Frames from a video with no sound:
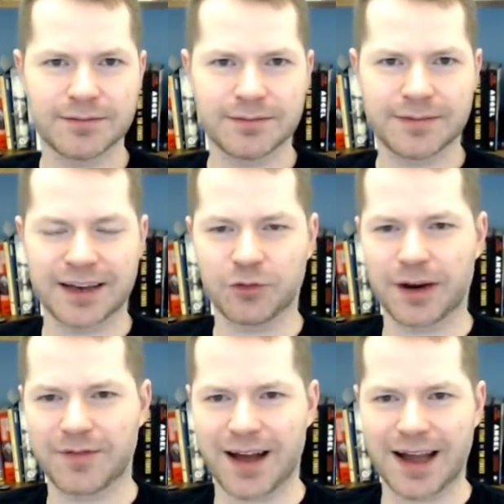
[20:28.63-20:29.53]

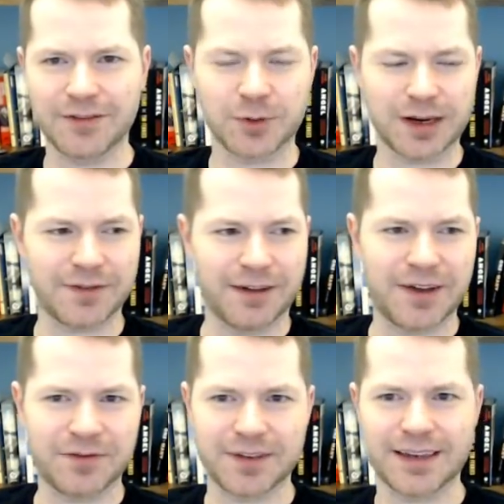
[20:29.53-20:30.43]
1025,
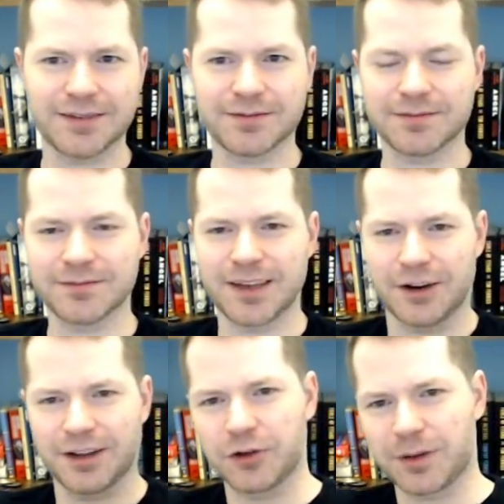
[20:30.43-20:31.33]
2550. You
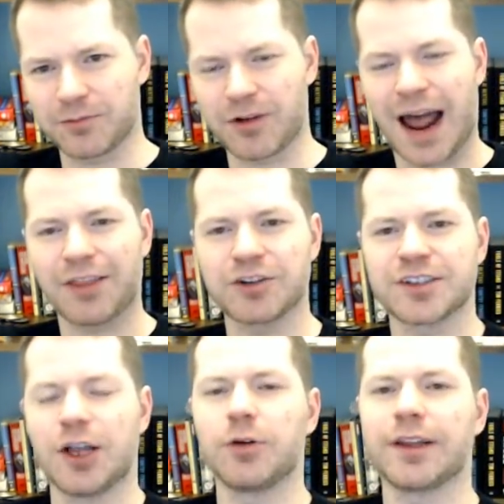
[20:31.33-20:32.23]
know, it goes up rather
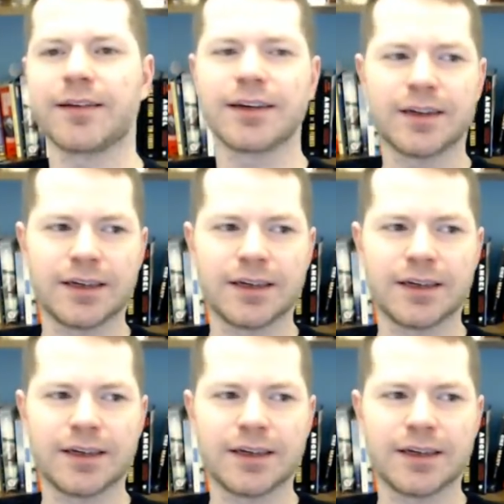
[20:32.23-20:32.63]
slowly.